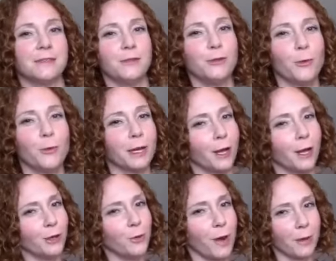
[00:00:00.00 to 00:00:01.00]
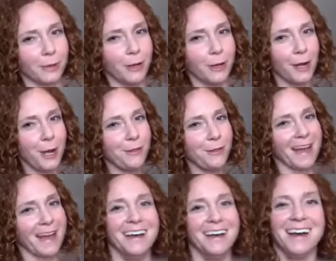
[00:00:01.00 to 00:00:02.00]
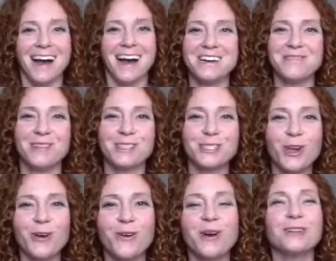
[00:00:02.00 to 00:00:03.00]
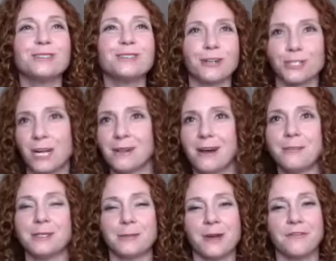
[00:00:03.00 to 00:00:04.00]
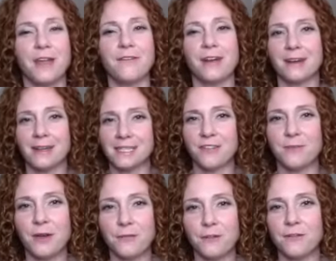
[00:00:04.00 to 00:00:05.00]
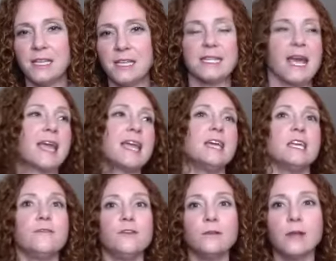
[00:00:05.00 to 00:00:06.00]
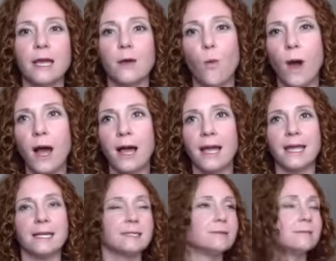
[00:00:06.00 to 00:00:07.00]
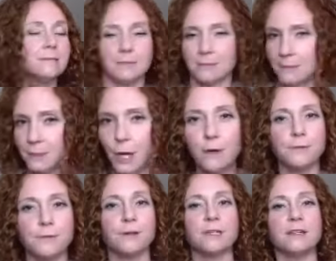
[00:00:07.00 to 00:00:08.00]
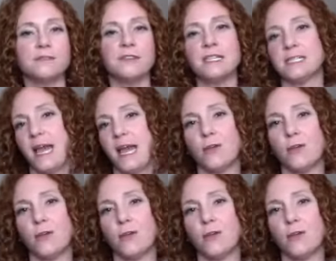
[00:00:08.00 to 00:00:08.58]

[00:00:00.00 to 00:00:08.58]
If you know me at all, you probably already know that. So dark chocolate almonds are my favorite. I save them up for feast day. If you like wine, go for it on feast day.